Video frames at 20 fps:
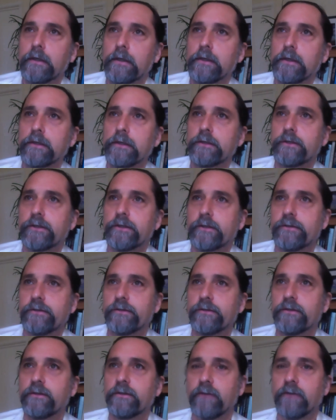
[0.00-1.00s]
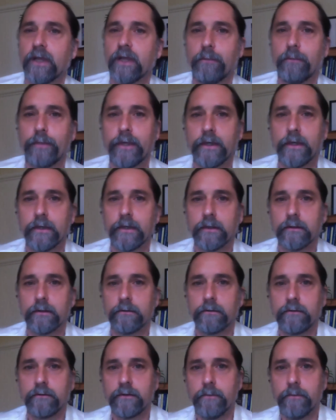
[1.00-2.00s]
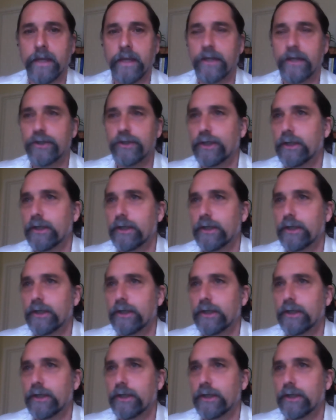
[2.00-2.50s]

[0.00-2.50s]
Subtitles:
she's developing dementia,